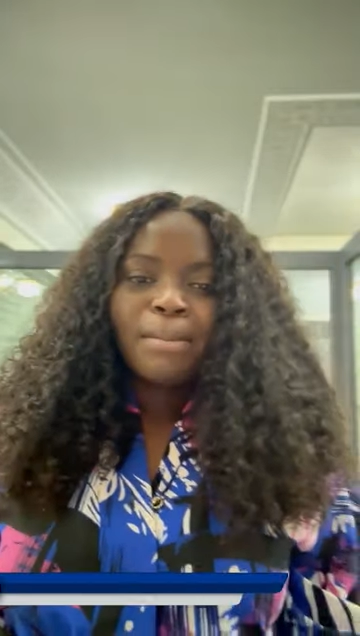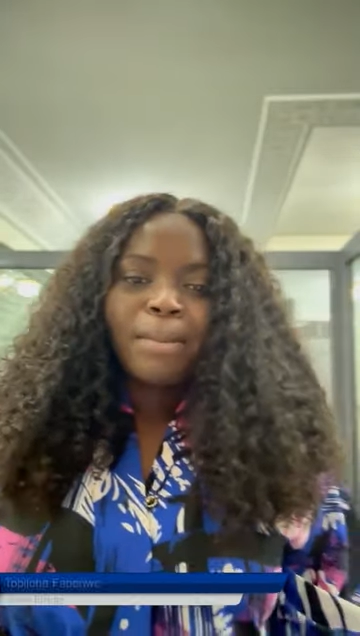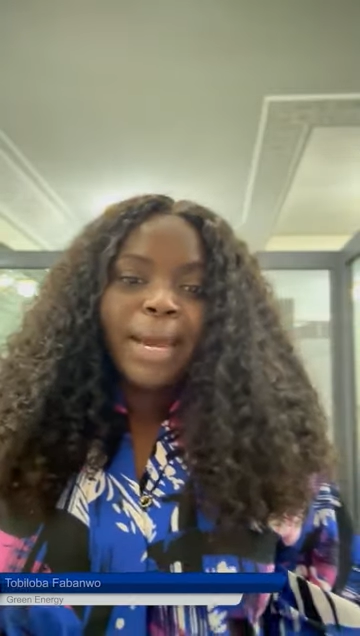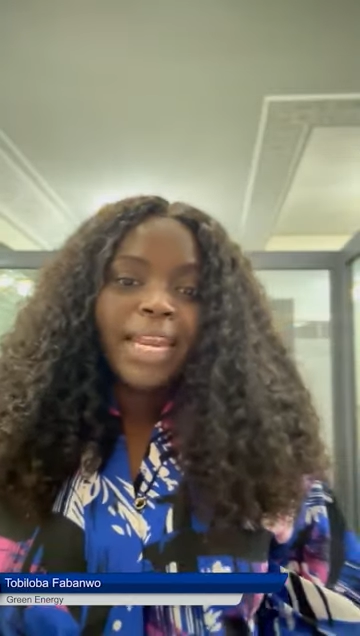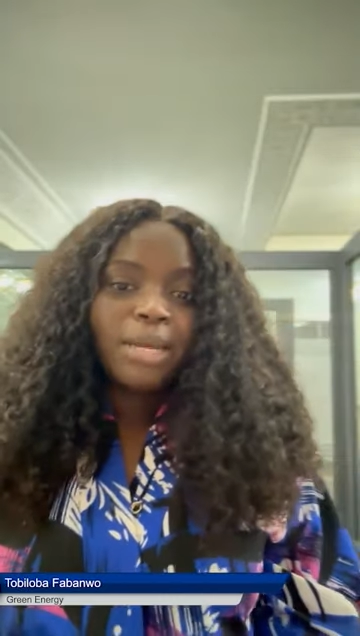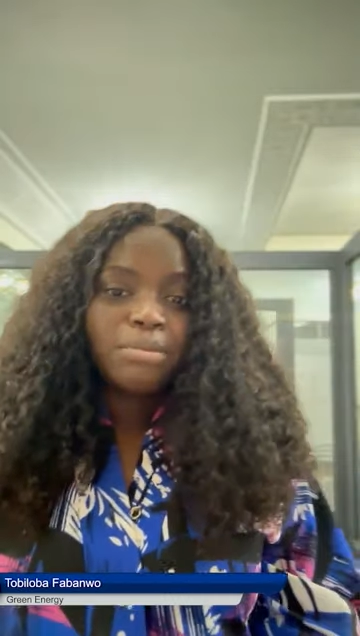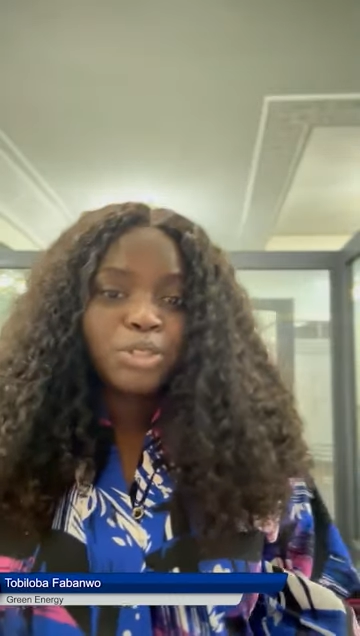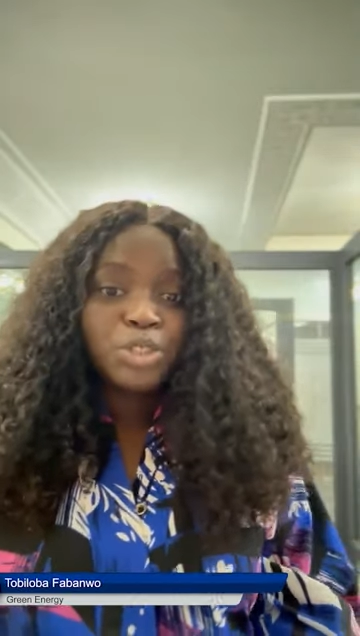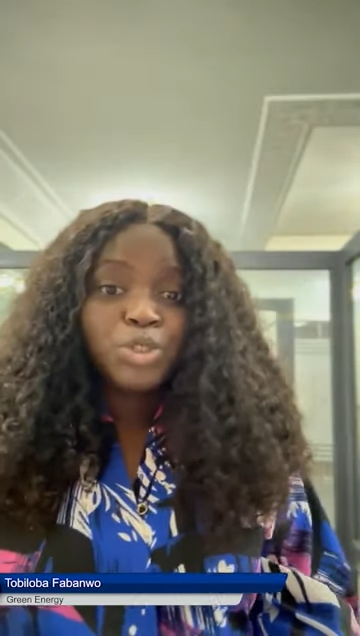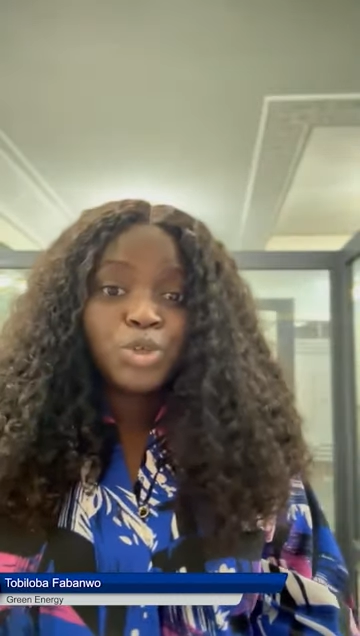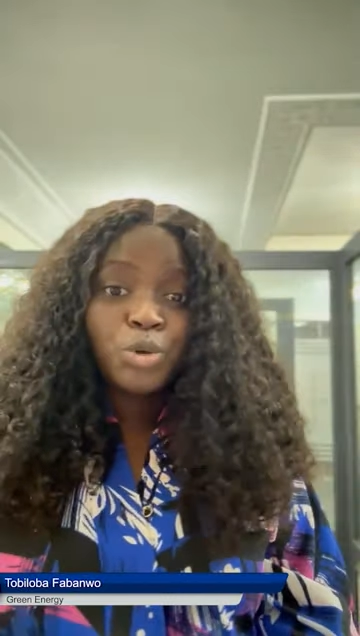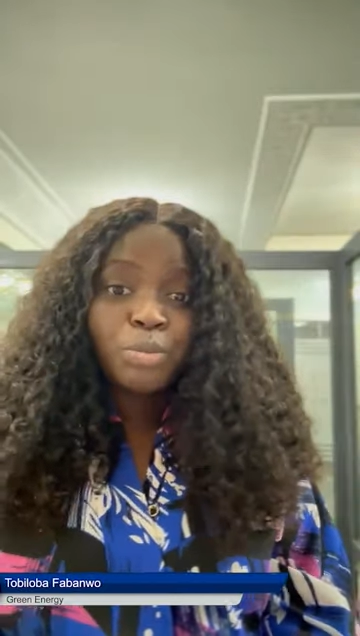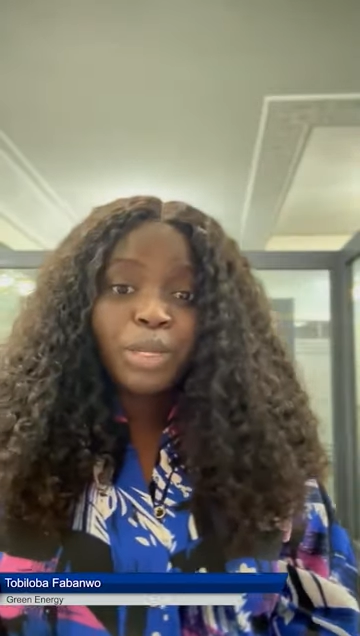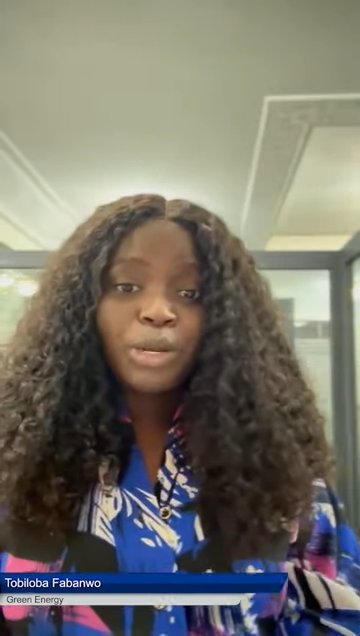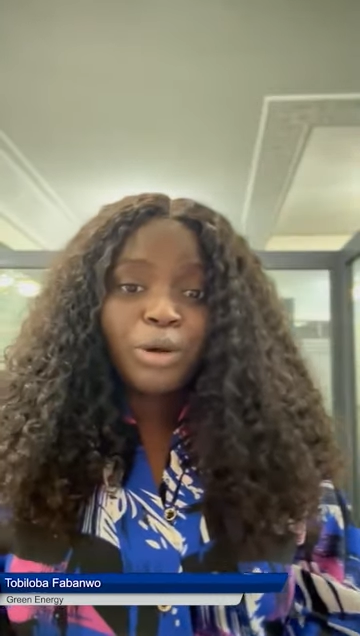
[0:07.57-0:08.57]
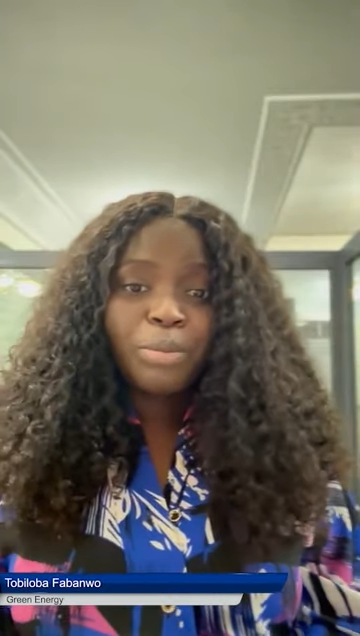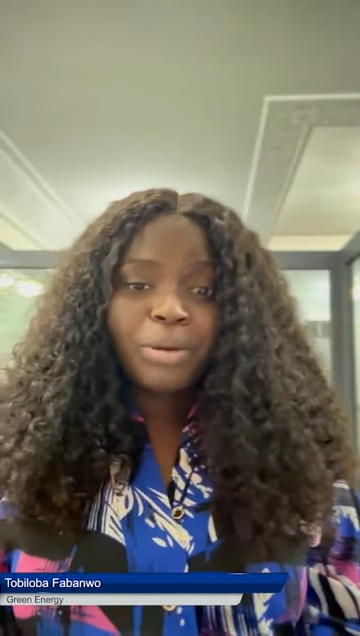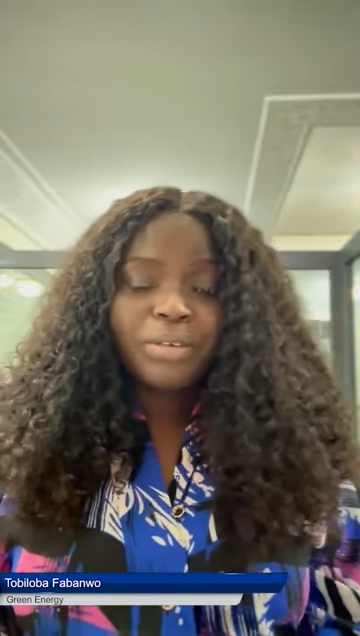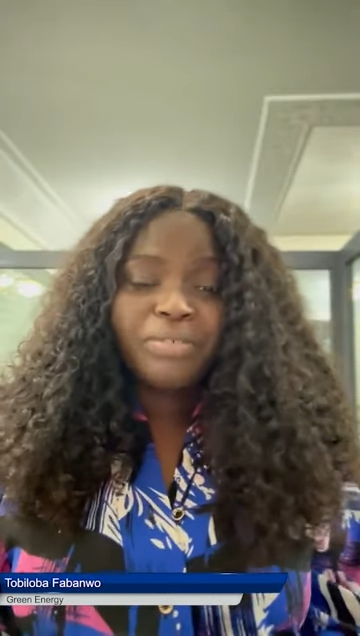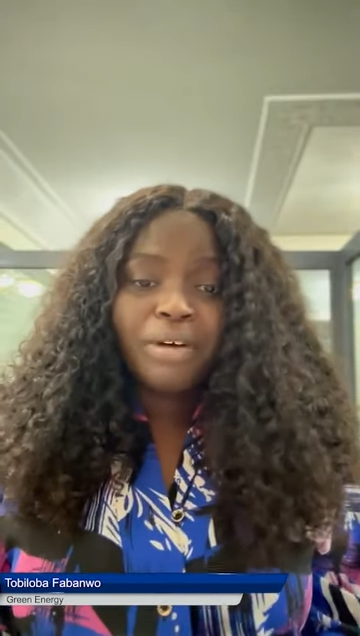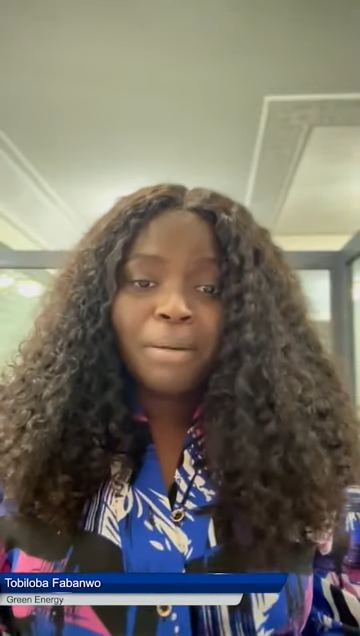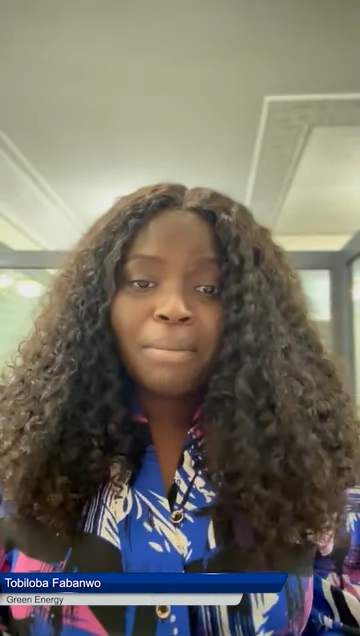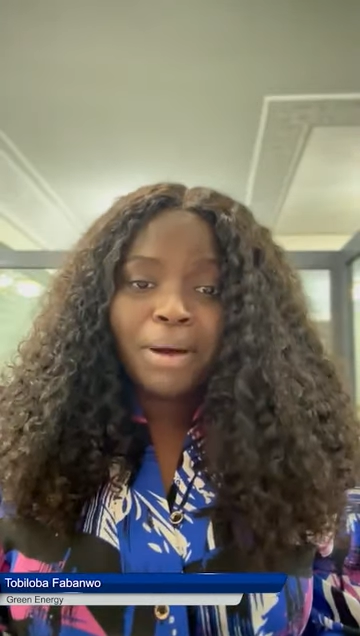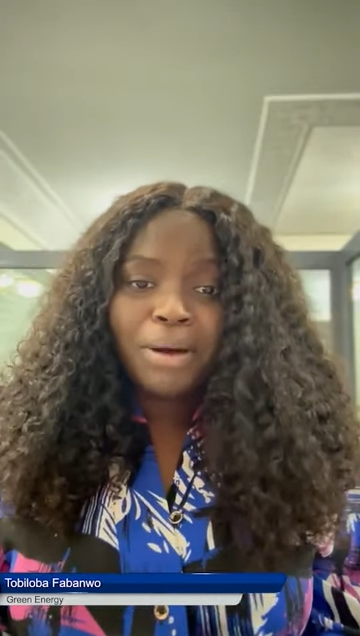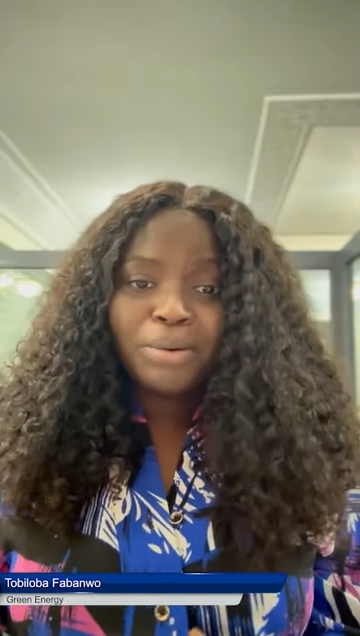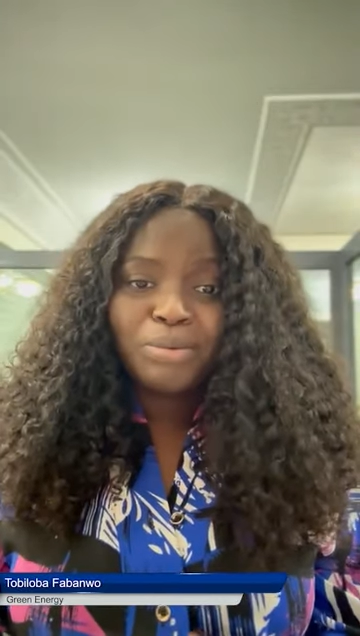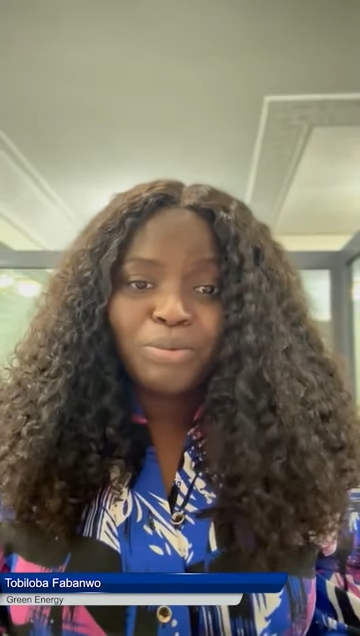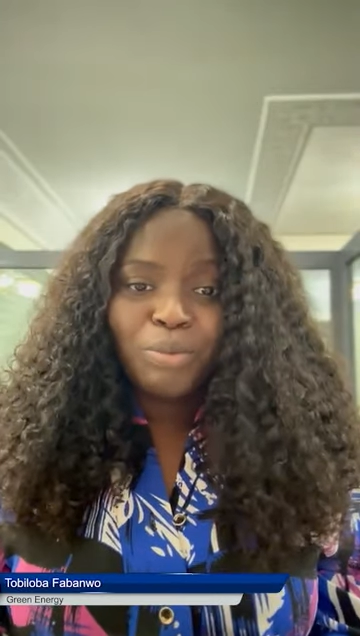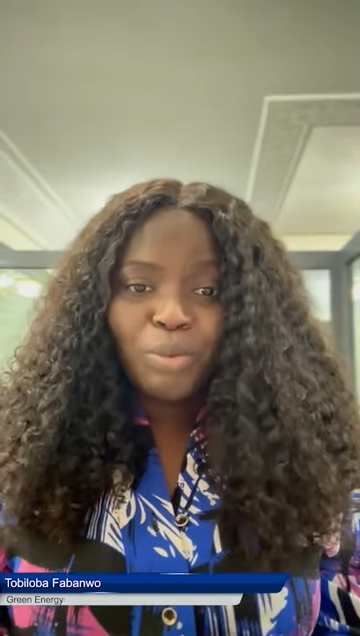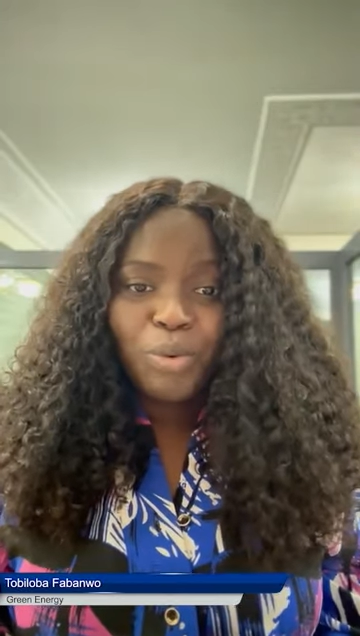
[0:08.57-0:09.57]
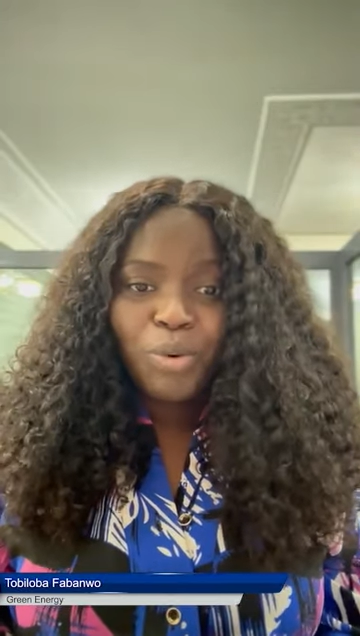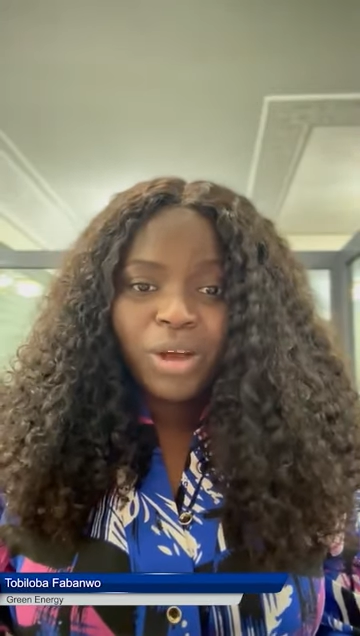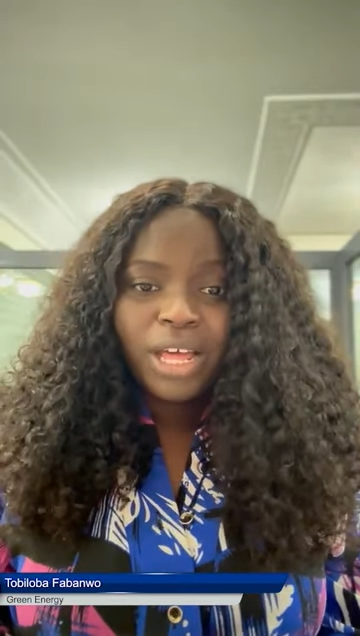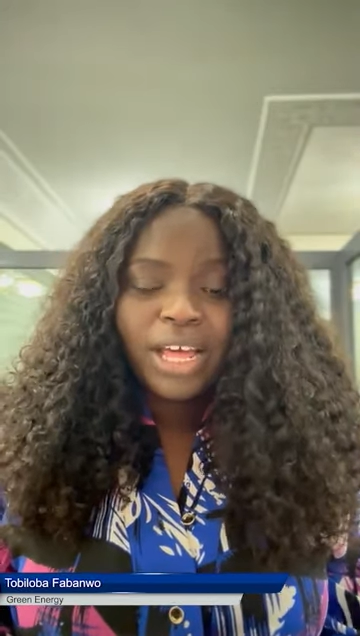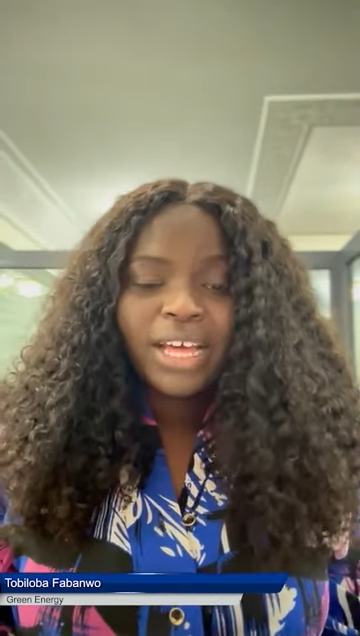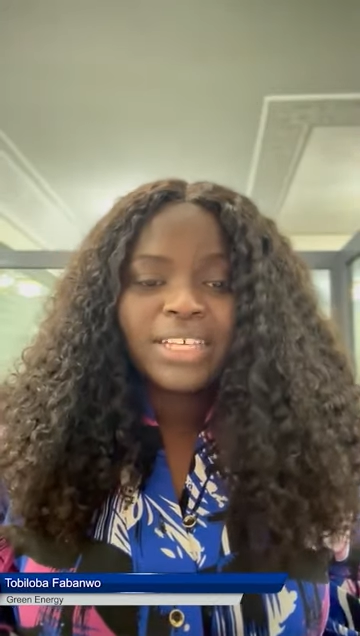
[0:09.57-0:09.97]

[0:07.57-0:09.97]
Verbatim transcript: My name is Tobiloba Fabanwo.